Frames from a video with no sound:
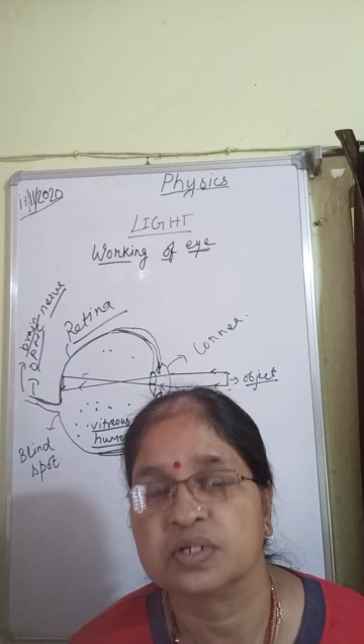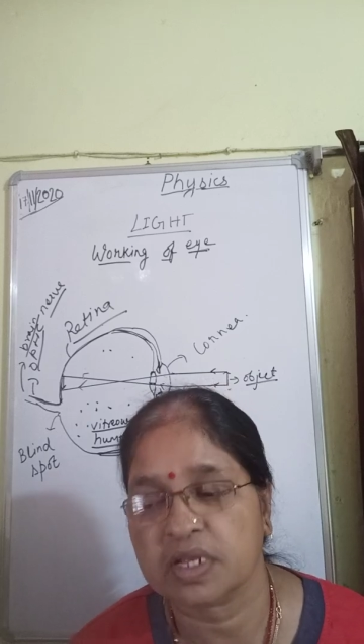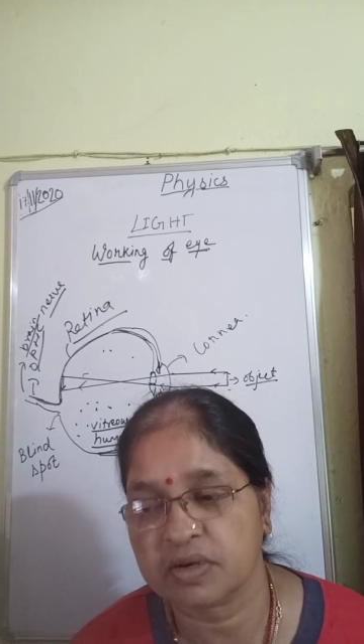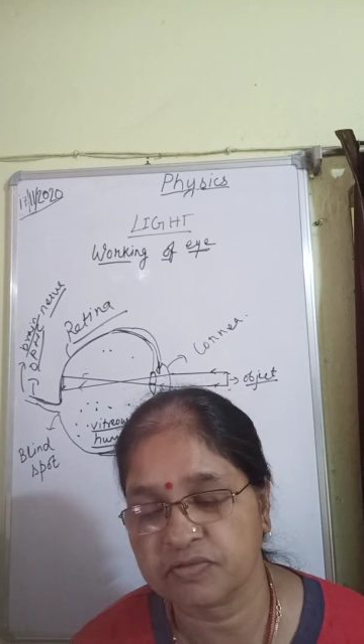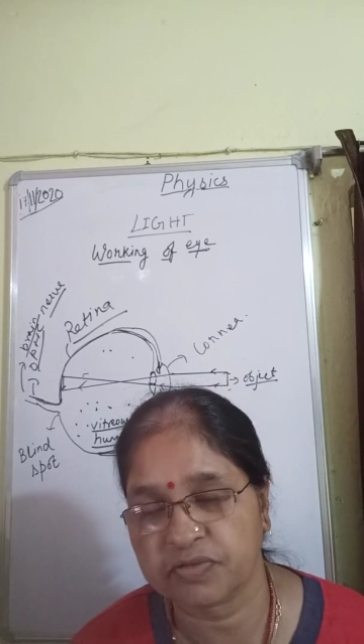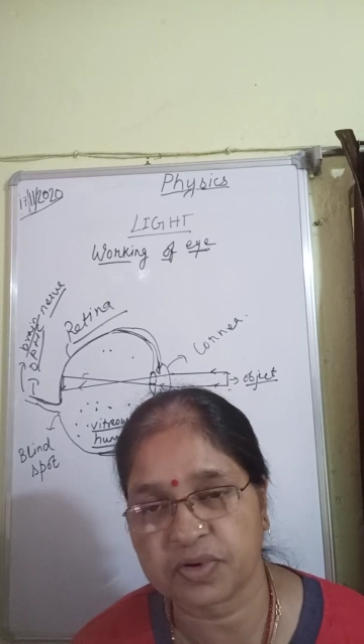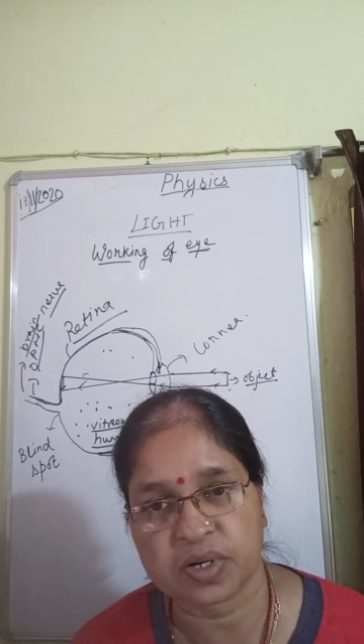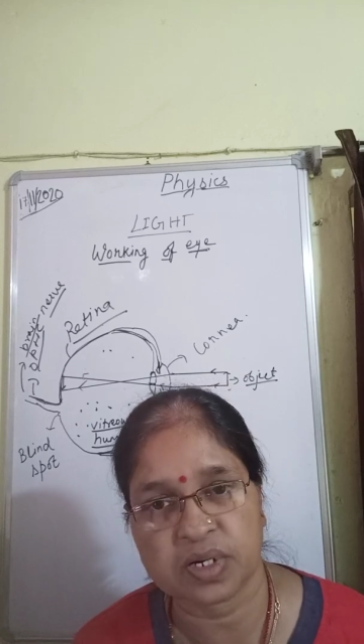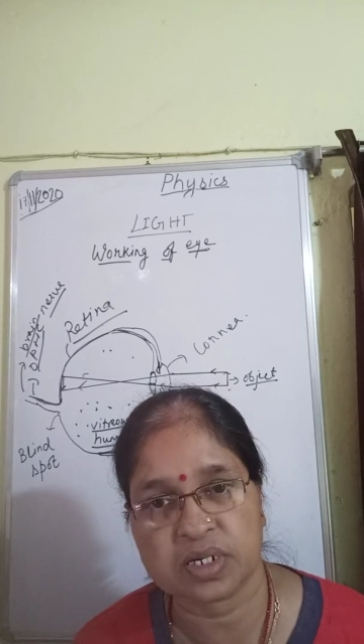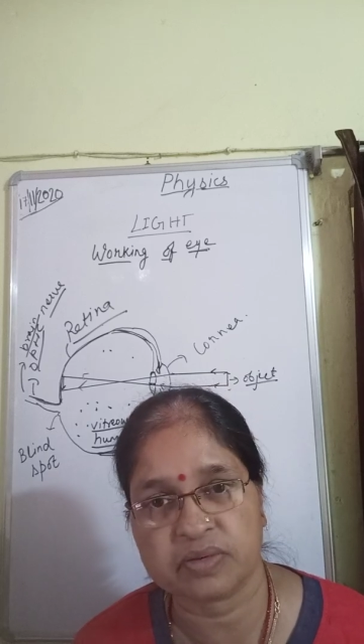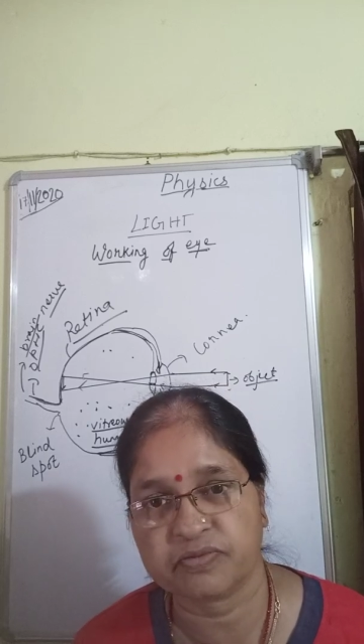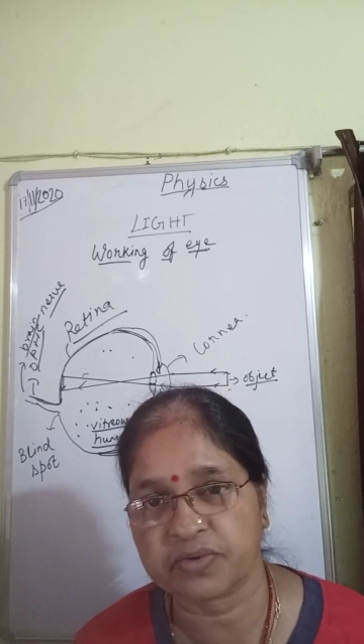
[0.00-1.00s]
in
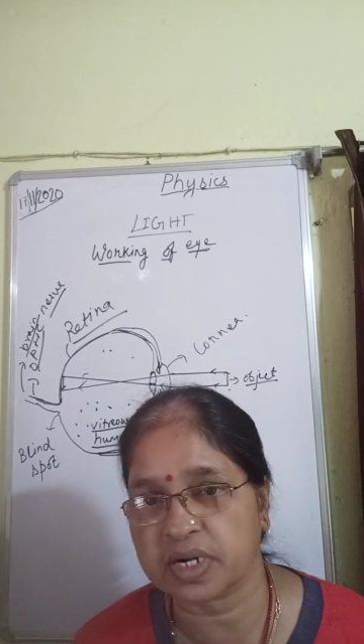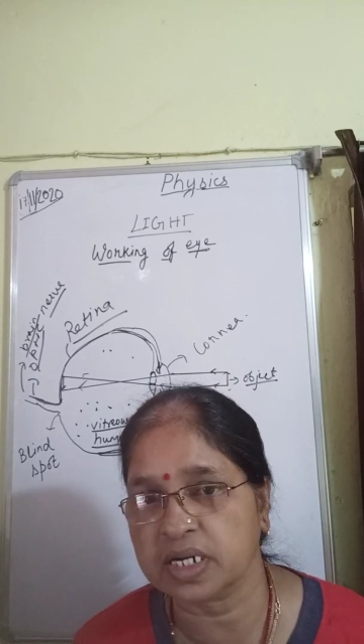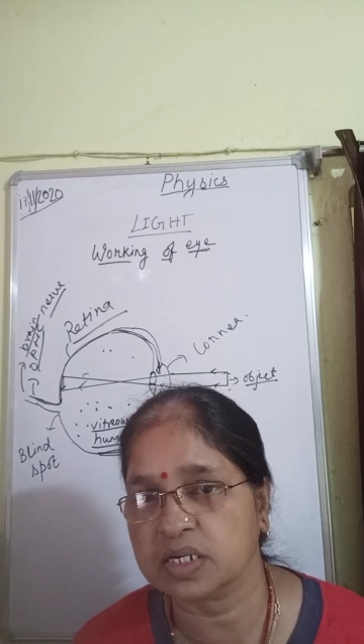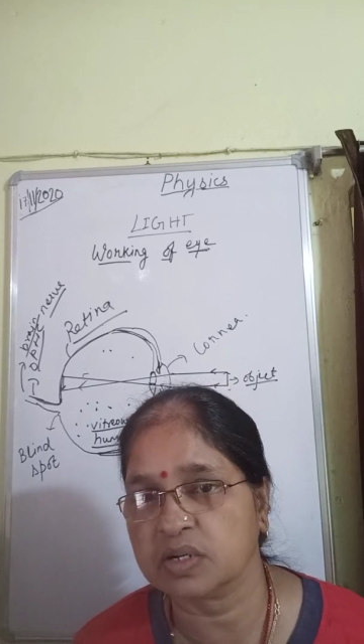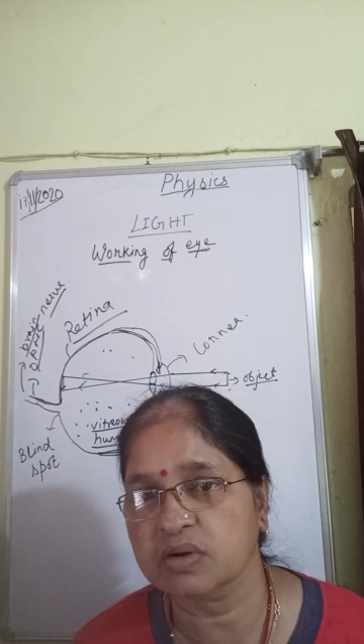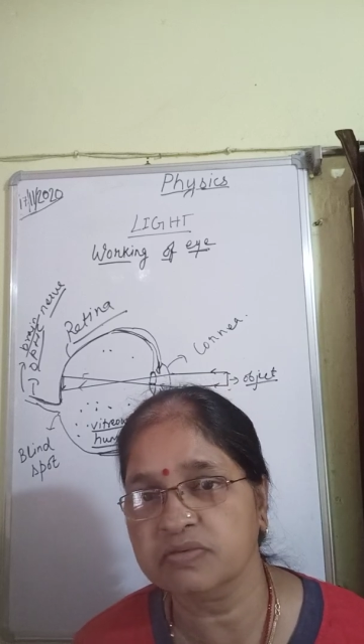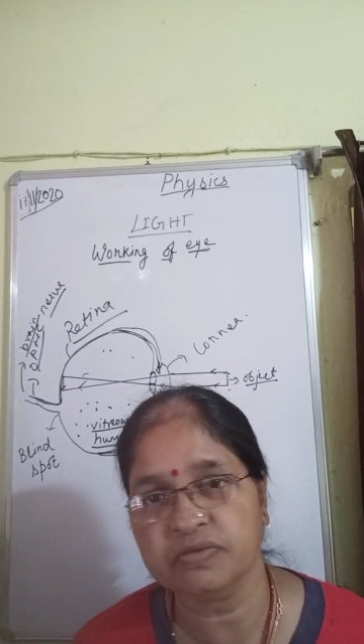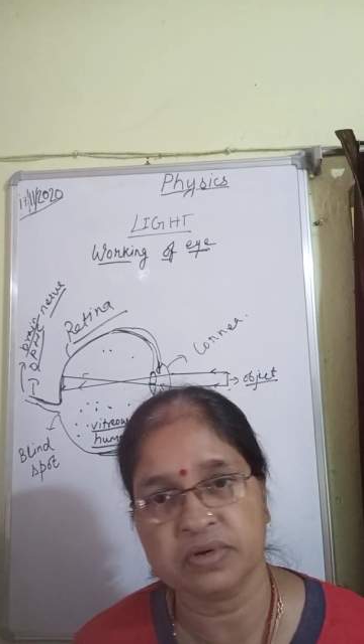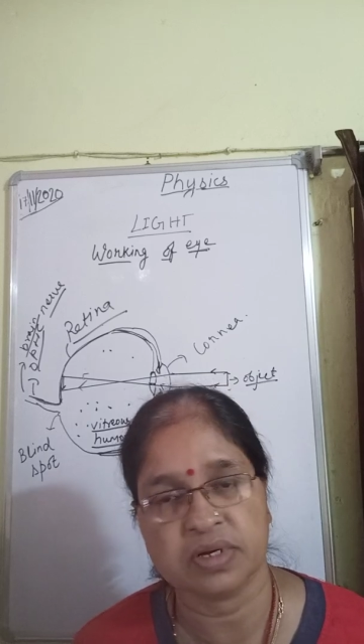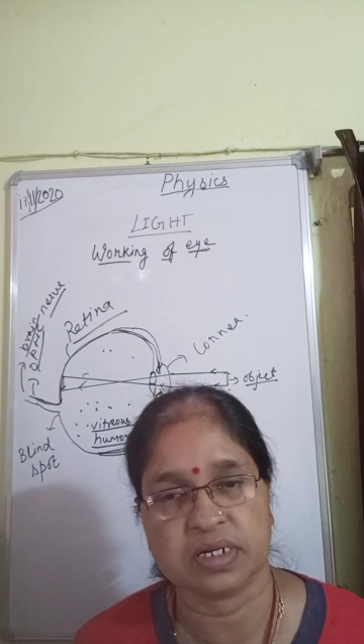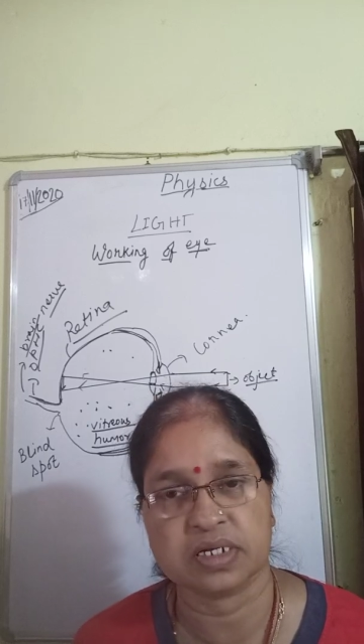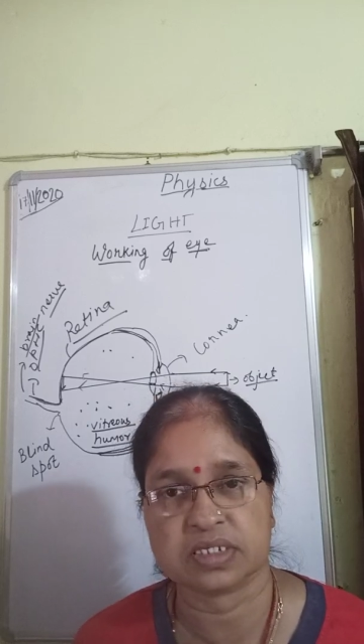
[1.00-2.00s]
front of
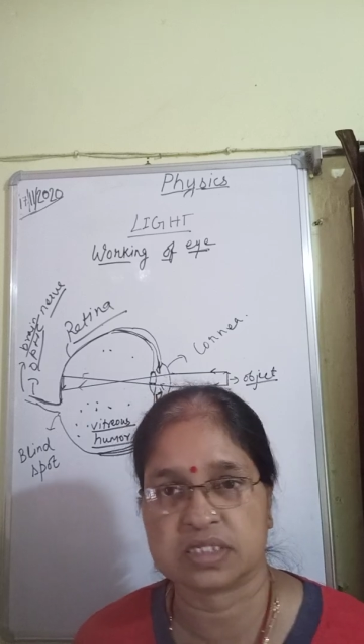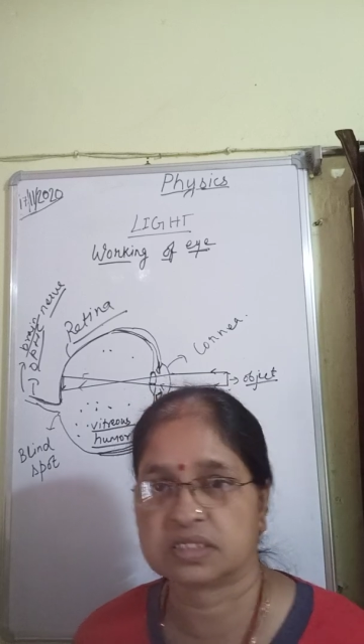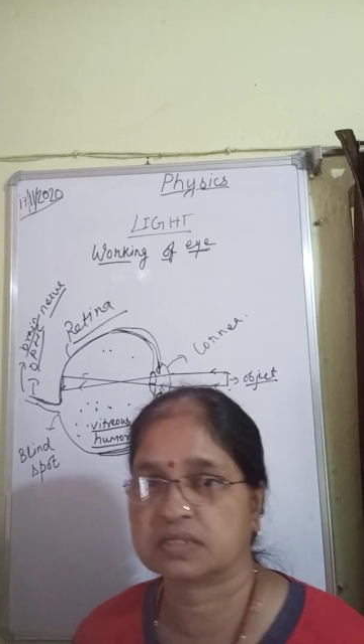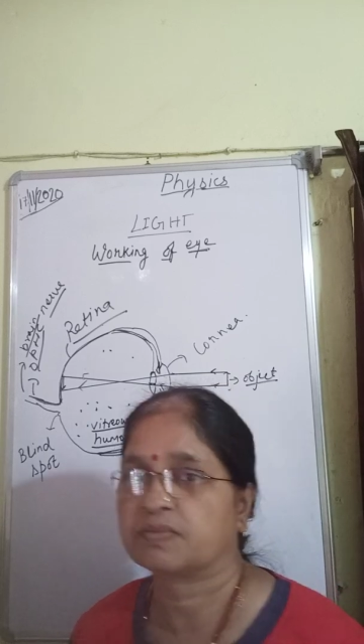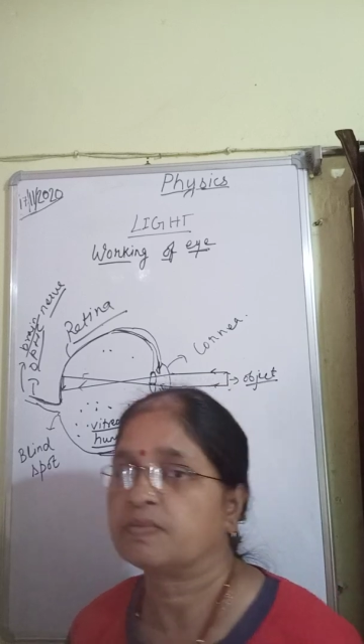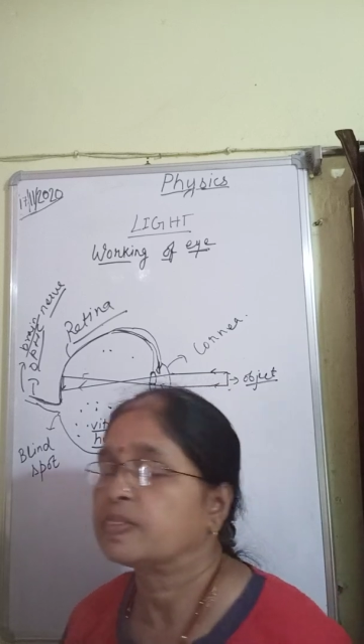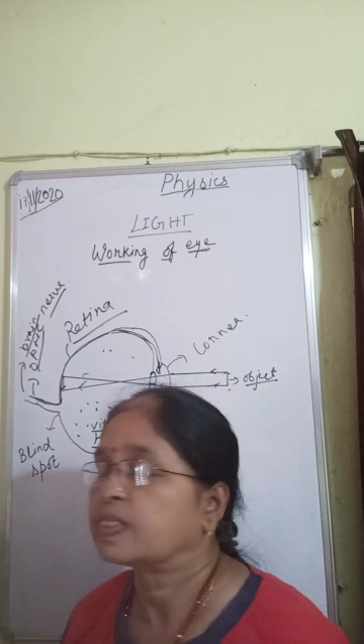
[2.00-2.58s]
us.